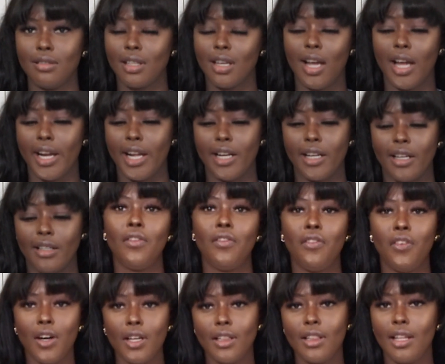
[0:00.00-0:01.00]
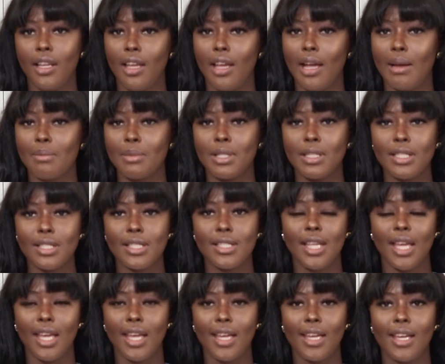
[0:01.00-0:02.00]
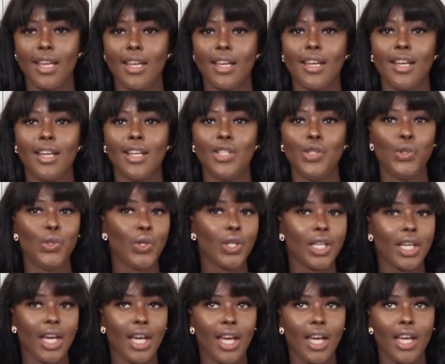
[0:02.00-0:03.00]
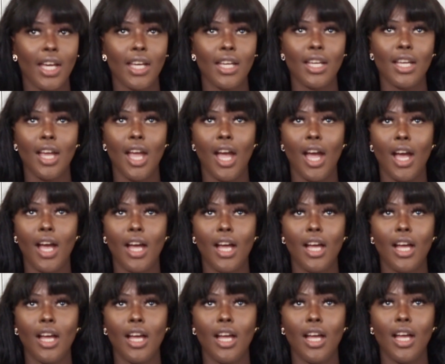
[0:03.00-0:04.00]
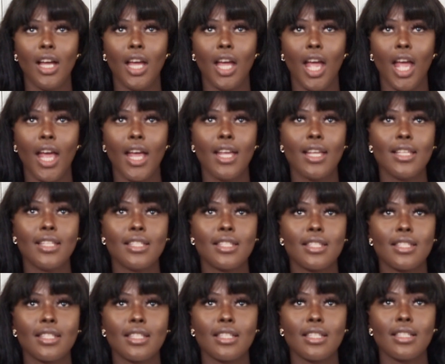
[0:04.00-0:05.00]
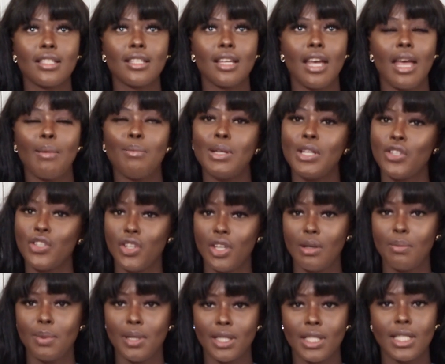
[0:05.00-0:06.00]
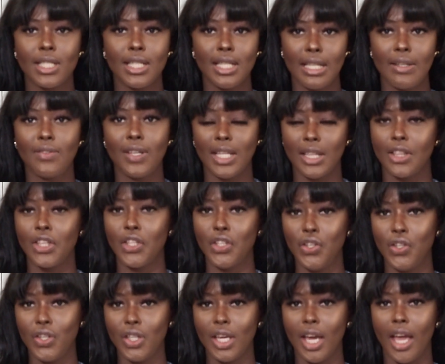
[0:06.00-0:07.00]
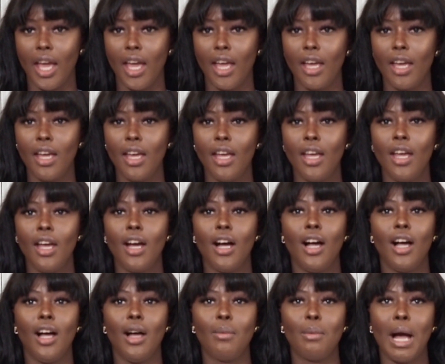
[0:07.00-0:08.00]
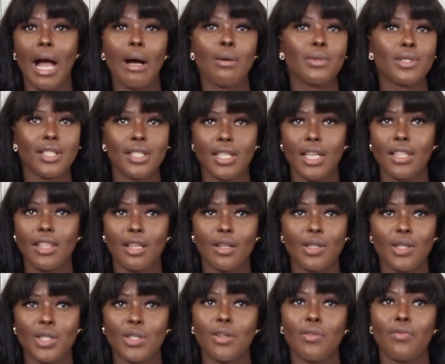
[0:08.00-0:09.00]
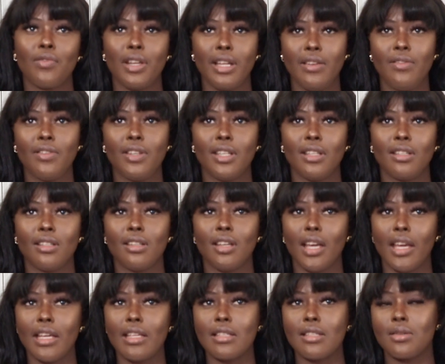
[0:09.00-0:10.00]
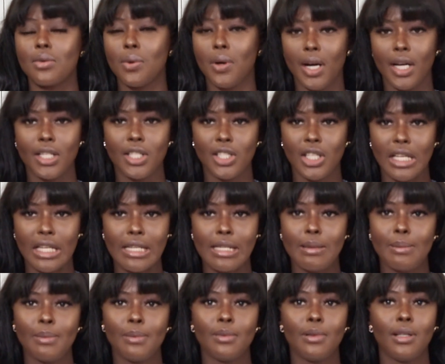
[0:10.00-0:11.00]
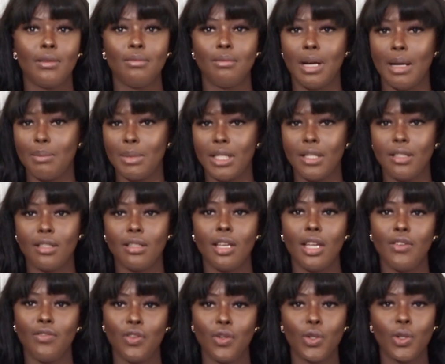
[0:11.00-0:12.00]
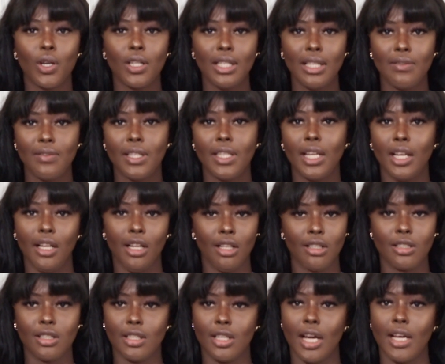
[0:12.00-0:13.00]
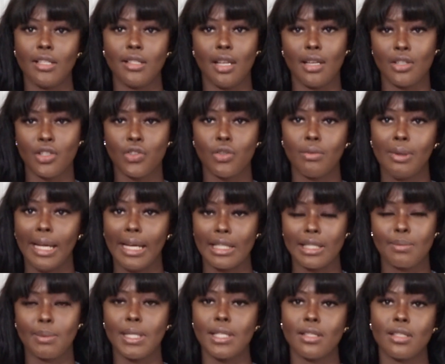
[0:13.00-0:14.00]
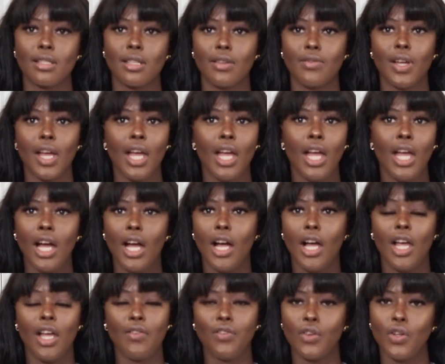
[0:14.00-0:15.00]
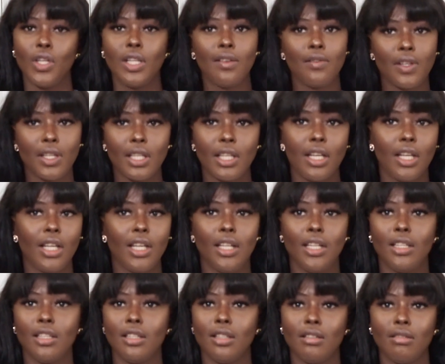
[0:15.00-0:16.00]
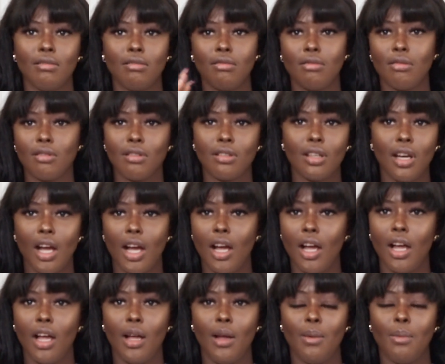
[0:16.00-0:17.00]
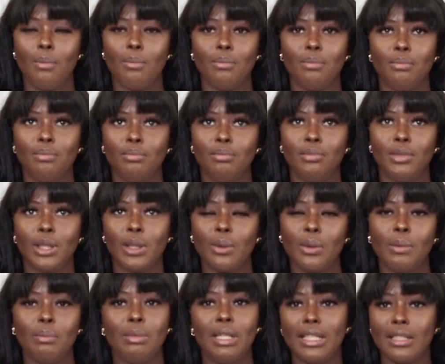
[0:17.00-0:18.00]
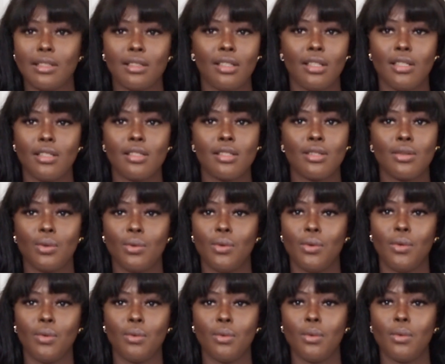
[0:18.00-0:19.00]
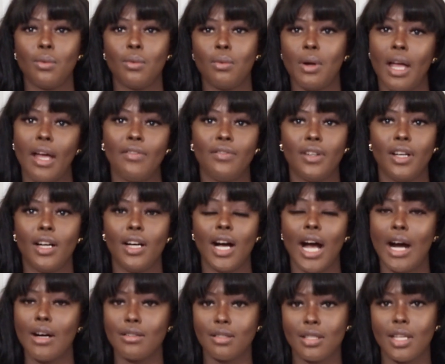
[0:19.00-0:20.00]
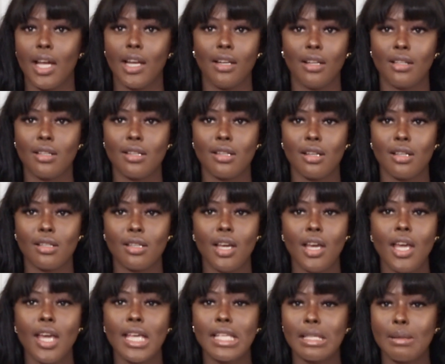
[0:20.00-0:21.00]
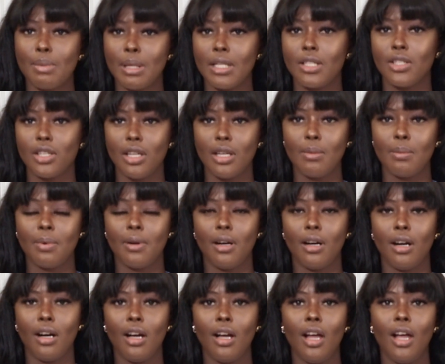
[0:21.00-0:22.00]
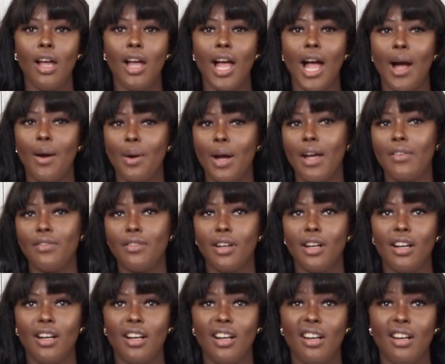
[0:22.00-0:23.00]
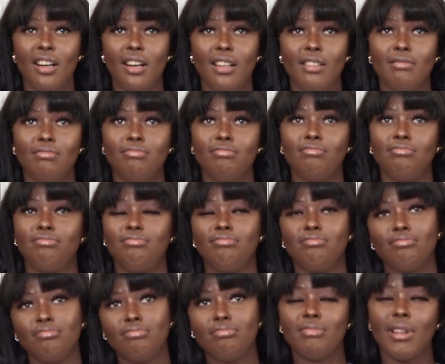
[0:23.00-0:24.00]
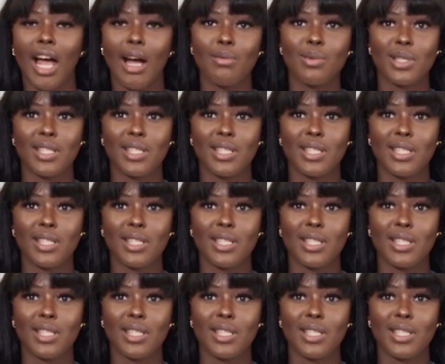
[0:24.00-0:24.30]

Canada. Fourthly, I'm going to say U K is a bit cheaper to live in the U K. Um, I would say the cost of living is quite cheap. I mean, if you're not living in London, that is extremely expensive. Uh, if you're living in um, the Midlands or wherever outside London, is a bit cheaper. However, I